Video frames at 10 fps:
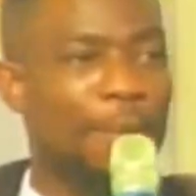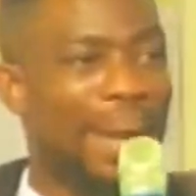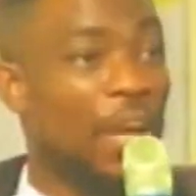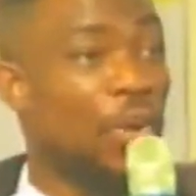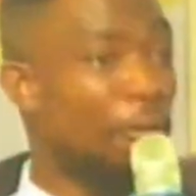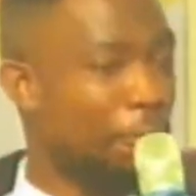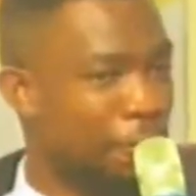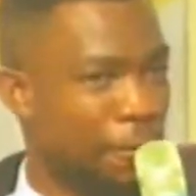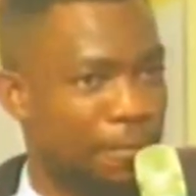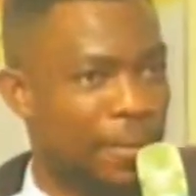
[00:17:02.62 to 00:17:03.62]
by
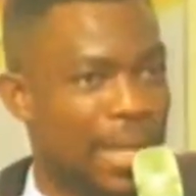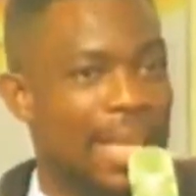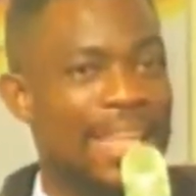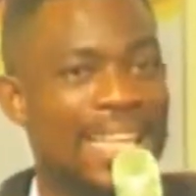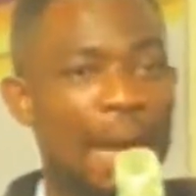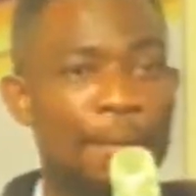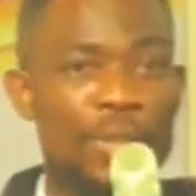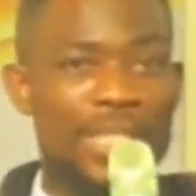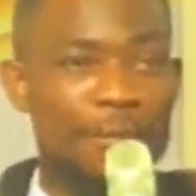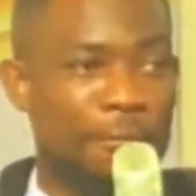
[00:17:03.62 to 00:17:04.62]
love, then that
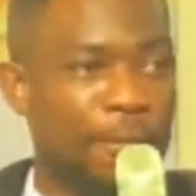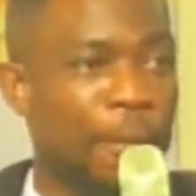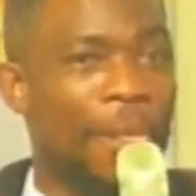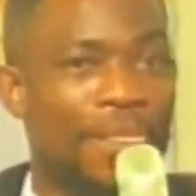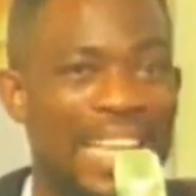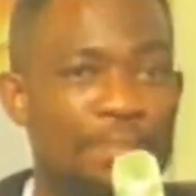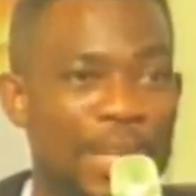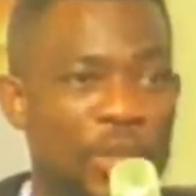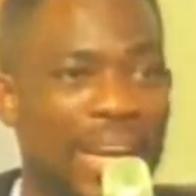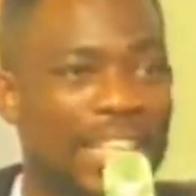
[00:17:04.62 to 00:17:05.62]
motive, that particular